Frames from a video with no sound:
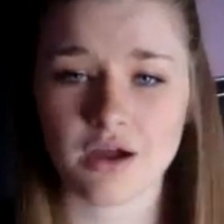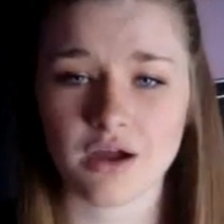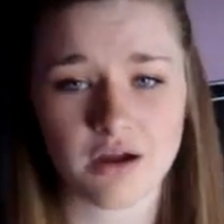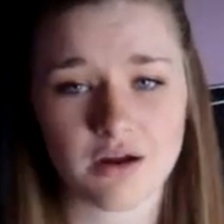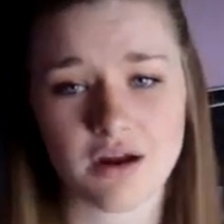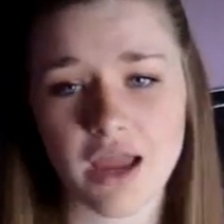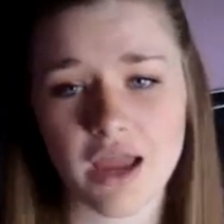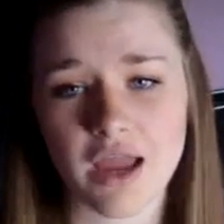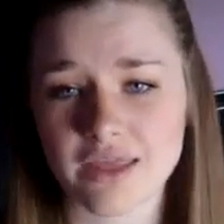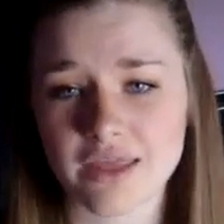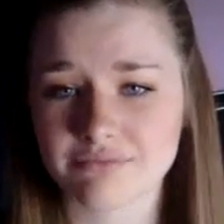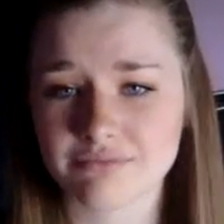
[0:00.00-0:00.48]

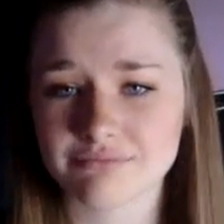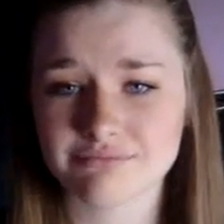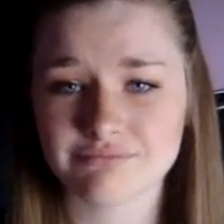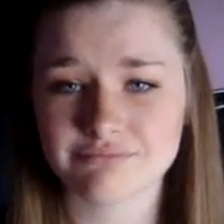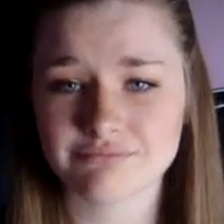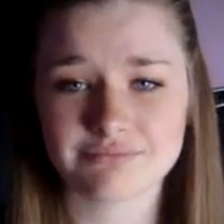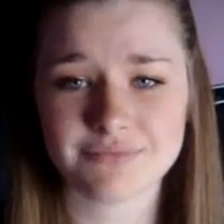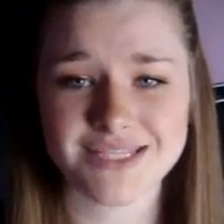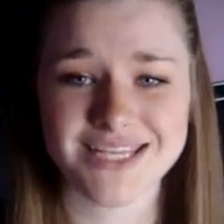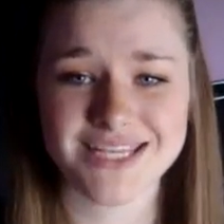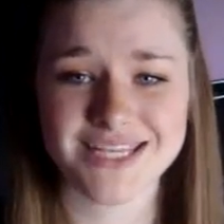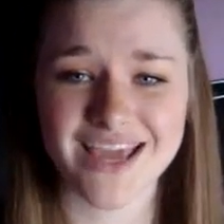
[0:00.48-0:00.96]
All right,
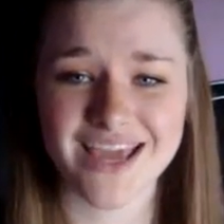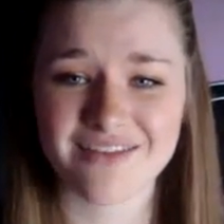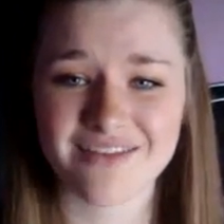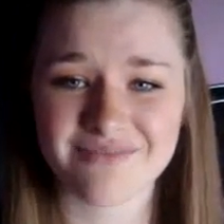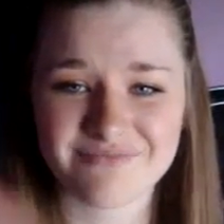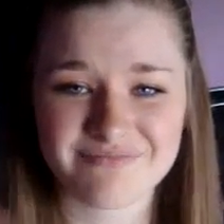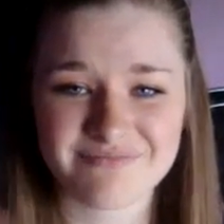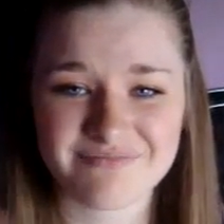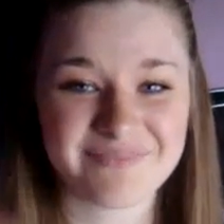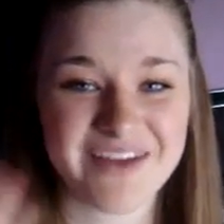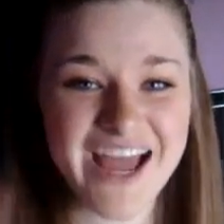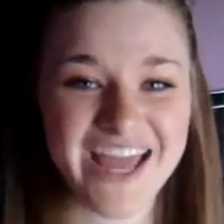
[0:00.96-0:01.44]
see ya,
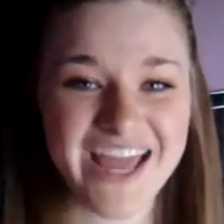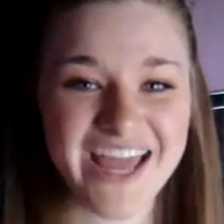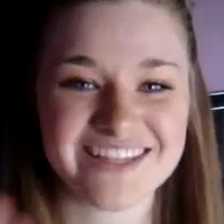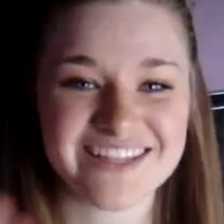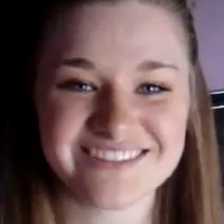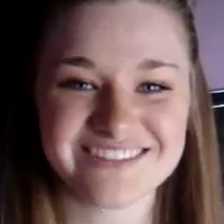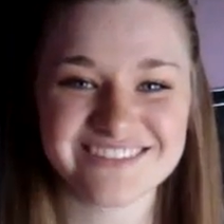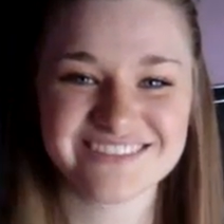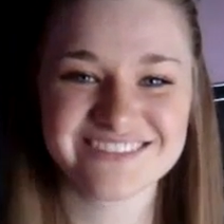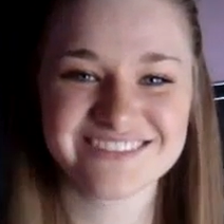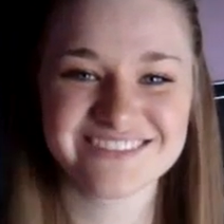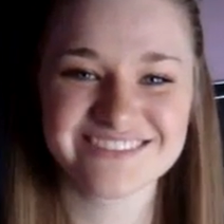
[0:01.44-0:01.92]

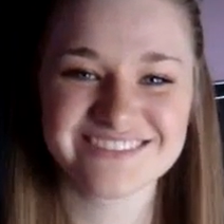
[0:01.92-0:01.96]
bye.